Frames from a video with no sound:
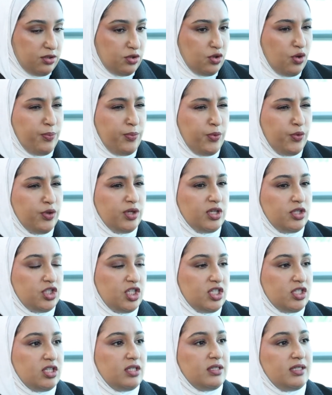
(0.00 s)
So poor
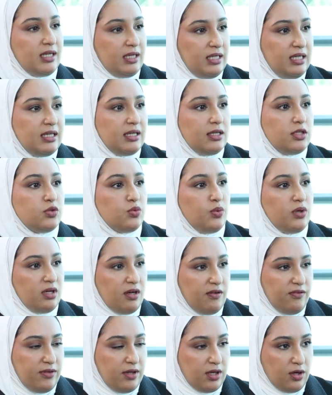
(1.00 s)
injection technique is one
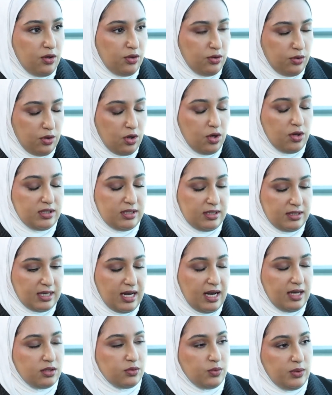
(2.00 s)
of the causes
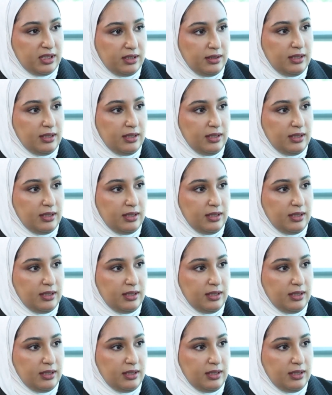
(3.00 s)
as well.